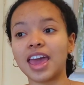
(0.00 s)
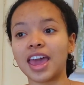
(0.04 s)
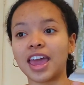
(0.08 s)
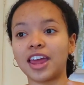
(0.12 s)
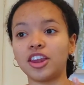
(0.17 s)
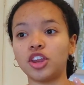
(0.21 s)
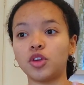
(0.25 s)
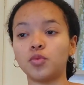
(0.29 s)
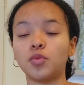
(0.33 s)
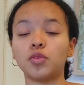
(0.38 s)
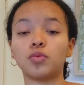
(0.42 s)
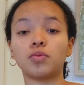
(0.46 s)

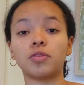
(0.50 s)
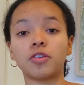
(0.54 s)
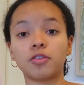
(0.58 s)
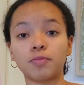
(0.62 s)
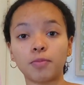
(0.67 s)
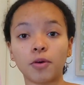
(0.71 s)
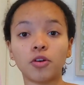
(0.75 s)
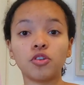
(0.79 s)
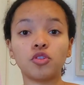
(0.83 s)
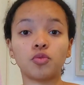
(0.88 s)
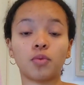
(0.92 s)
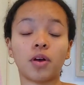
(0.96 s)
and you will
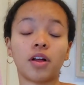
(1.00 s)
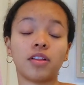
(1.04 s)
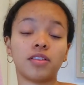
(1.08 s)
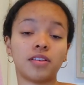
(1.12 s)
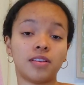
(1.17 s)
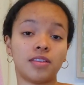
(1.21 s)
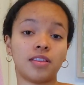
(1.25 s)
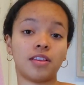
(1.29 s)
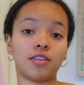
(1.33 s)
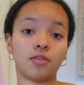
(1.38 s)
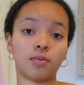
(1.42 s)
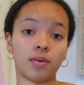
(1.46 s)
respond well
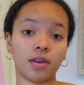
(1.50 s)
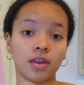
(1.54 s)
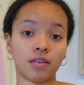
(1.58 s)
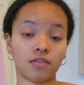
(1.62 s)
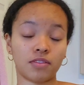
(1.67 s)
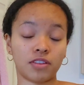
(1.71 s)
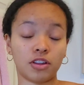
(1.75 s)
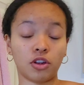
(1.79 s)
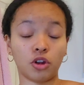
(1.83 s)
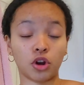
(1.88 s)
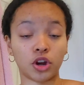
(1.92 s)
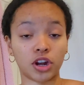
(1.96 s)
to this way
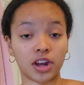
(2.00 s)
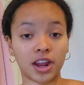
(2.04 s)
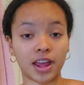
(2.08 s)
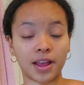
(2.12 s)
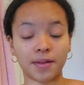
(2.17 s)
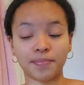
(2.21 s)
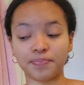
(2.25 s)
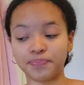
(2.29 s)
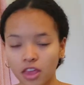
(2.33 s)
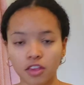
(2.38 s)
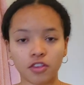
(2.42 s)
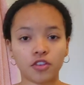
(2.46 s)
of
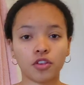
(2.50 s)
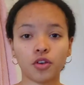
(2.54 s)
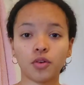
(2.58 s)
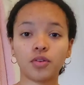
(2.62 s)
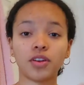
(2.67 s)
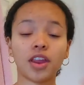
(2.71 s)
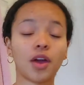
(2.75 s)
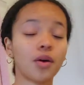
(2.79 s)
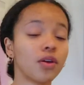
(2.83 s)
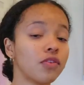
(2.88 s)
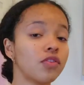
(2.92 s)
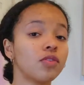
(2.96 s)
learning. So
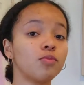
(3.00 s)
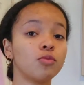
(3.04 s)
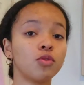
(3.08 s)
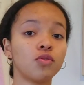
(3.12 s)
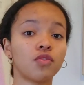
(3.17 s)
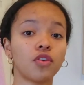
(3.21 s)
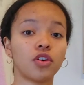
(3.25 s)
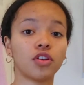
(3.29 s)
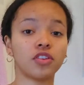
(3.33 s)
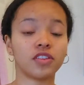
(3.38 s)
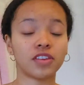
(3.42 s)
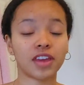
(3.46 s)
now if we move
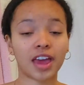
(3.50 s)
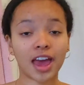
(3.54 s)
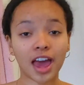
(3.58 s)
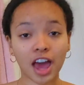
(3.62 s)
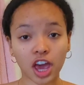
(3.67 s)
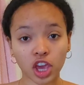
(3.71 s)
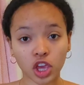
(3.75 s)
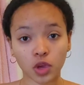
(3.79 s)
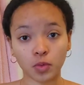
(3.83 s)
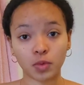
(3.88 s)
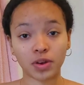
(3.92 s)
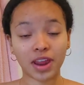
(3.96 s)
on to
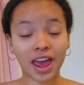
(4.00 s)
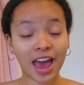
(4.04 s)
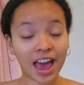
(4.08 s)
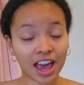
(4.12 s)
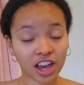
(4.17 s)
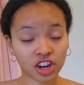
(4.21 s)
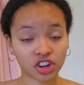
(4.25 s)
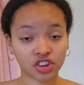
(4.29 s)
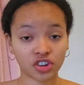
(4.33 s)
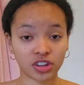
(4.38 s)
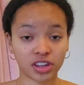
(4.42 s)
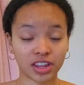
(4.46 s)
how you would
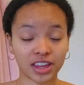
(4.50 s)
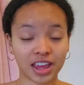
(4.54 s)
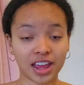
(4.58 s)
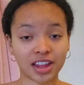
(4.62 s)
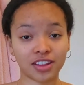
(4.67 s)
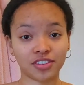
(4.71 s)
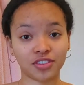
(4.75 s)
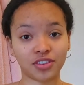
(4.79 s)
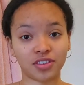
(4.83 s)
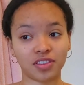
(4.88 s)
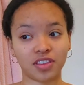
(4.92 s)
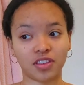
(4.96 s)
actually
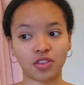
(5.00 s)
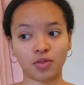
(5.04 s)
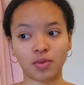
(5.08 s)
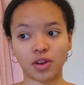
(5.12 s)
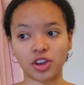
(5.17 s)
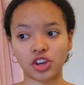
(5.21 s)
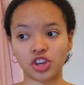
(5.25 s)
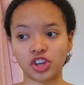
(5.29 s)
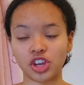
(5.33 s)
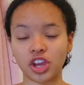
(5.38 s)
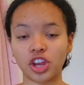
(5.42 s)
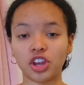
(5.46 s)
answer this
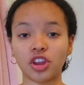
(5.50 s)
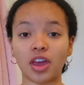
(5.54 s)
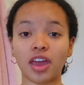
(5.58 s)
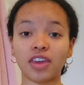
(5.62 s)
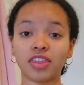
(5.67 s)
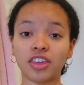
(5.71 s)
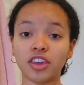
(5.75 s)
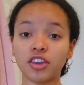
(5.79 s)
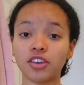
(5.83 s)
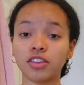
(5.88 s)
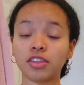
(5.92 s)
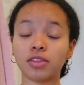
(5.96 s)
question, I
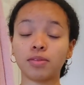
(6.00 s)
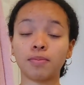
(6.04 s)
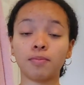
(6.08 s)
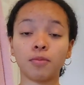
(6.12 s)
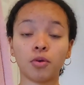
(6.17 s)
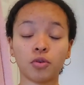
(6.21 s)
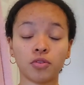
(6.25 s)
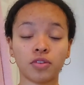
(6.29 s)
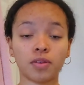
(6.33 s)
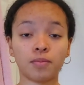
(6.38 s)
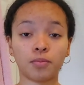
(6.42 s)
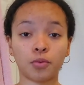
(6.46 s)
think the
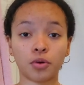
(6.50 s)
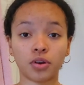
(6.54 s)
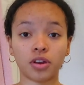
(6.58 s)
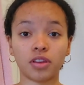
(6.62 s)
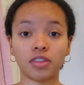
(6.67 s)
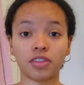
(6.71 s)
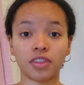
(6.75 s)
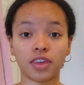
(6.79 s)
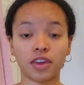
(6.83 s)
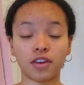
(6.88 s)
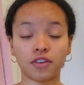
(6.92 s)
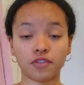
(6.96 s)
most
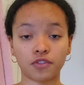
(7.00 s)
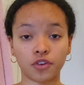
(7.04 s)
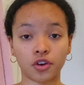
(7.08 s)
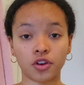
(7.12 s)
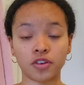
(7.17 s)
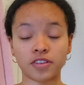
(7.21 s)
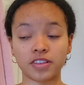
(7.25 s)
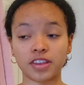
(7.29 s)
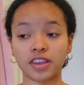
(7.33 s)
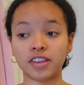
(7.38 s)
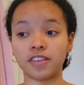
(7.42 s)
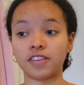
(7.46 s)
important thing
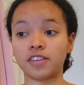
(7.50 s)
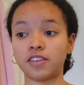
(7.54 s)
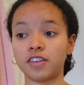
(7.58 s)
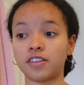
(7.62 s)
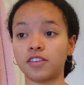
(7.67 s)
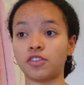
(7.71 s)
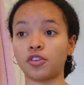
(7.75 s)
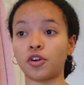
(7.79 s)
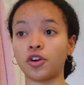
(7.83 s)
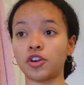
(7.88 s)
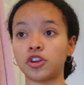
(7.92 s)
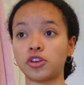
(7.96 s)
first is to
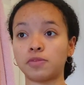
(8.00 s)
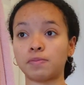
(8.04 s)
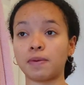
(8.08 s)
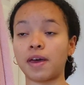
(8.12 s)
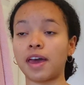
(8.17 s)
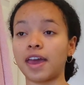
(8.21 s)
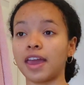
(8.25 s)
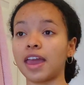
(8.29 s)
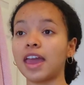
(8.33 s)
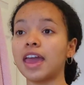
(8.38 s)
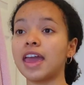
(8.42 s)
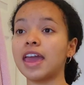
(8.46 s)
start
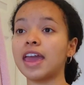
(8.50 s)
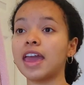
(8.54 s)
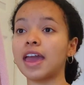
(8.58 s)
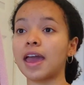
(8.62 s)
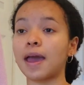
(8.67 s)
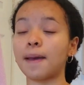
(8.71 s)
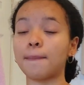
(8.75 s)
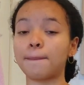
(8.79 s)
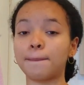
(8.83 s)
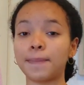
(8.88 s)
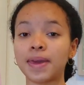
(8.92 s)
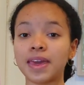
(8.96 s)
by
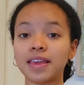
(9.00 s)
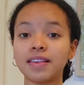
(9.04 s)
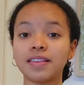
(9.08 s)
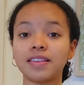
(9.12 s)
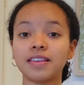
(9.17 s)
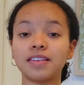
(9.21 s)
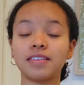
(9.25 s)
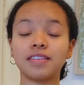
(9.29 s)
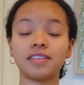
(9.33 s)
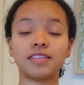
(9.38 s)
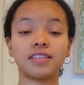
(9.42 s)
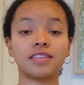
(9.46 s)
a
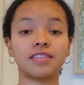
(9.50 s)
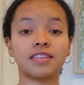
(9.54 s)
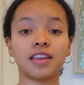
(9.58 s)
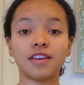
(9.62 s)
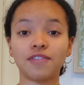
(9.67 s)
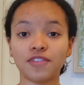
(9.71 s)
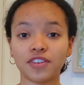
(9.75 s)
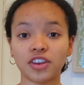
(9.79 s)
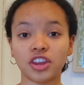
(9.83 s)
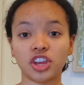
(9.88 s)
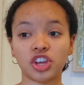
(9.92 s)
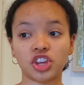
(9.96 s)
basis
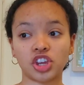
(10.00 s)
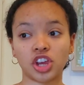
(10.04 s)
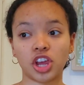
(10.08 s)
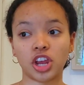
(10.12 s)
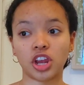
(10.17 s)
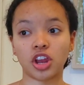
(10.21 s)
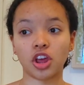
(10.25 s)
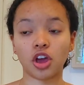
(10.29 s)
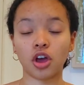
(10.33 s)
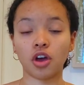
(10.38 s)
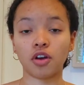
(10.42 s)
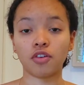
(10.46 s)
definition
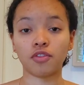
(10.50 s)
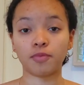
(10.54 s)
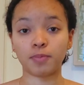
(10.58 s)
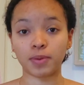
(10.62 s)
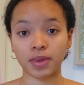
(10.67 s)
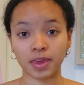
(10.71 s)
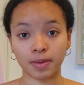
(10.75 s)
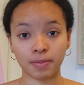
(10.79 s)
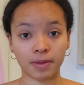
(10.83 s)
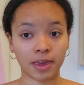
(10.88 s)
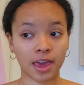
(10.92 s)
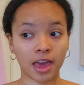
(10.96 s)
of
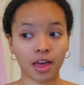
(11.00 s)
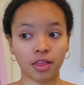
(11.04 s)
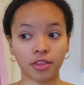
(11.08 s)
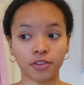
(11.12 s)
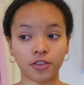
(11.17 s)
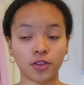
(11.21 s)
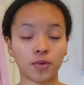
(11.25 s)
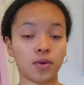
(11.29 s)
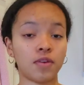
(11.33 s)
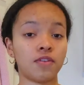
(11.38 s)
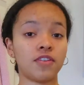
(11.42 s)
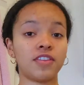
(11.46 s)
PBL.
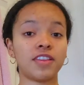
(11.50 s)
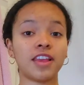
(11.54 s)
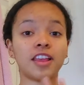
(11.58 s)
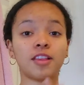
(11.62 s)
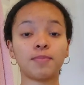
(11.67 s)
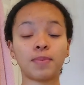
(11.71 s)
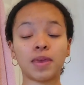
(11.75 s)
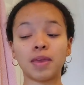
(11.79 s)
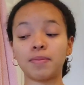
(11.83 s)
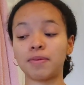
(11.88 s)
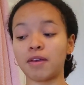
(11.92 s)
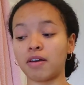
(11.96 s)
So if it says
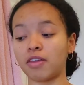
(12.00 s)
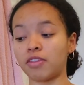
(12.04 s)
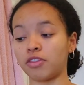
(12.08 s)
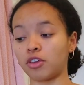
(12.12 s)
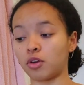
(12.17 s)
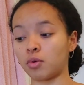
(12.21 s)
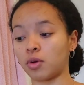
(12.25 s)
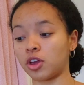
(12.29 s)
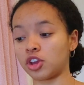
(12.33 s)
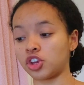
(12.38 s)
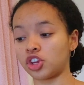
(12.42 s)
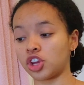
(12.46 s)
PBL in the
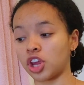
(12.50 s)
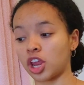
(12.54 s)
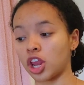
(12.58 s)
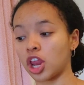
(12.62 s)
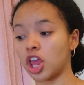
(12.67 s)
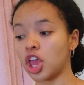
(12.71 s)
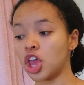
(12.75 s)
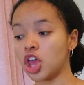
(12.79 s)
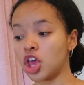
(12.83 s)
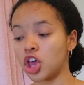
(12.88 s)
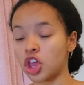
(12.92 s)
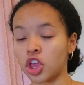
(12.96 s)
question,
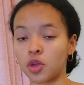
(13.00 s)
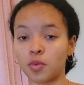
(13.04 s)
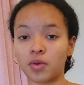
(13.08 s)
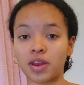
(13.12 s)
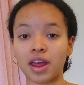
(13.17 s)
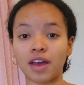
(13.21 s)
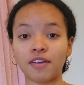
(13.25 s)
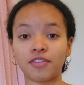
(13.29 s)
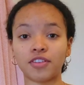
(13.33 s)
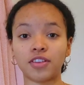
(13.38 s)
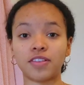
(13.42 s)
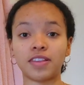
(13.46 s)
you would
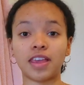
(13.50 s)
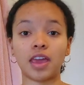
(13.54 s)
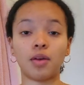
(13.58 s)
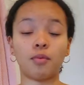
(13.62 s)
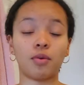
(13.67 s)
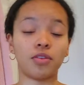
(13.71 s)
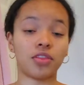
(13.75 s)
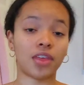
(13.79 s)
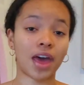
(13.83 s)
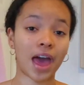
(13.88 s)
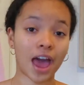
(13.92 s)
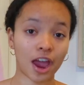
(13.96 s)
have to say
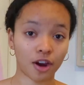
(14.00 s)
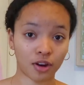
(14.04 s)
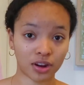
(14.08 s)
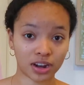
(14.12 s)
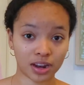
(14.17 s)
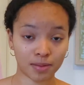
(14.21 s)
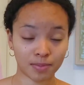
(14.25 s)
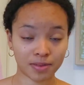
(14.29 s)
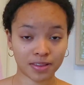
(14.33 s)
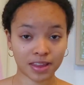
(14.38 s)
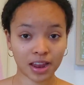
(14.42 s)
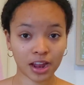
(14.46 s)
what the
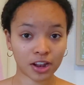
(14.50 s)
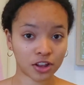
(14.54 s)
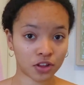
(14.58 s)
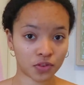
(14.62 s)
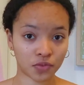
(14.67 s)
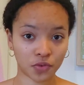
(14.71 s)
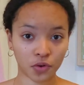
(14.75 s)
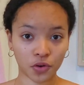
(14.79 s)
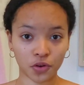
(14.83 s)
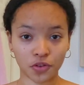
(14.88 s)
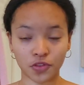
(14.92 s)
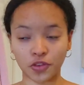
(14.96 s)
acronym stands
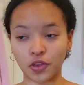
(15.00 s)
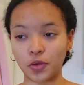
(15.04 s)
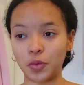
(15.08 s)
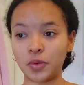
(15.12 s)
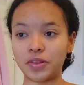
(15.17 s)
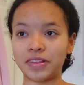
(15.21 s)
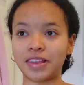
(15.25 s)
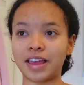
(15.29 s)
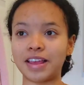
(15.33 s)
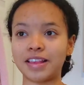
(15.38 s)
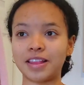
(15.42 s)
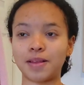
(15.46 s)
for. So you would
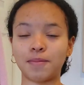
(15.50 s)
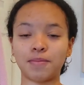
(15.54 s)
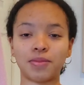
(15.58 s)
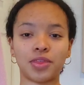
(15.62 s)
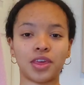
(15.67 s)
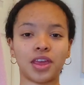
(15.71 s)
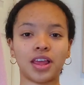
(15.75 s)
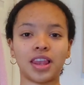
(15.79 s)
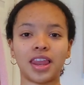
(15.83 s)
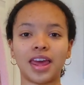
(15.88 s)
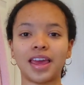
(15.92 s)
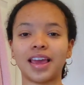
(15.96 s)
say
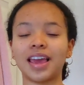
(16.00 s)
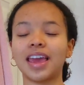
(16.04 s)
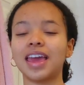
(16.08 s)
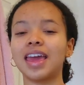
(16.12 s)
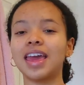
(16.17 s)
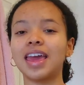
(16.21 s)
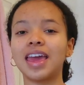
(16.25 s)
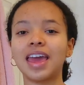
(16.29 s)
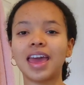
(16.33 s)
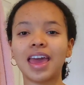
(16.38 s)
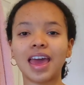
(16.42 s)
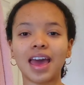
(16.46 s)
something like,
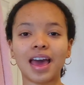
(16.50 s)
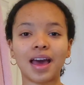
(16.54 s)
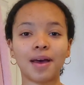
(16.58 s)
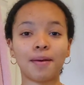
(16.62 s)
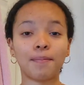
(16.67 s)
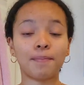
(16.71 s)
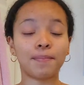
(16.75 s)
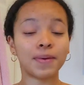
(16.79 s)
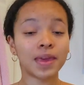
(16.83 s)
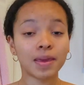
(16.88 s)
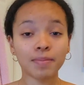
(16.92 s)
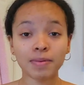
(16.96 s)

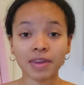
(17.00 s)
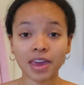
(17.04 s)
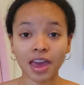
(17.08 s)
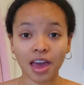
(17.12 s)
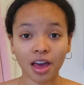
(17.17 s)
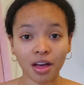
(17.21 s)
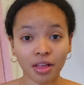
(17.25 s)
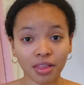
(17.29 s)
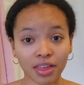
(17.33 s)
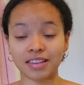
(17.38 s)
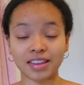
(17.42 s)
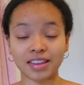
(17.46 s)
PBL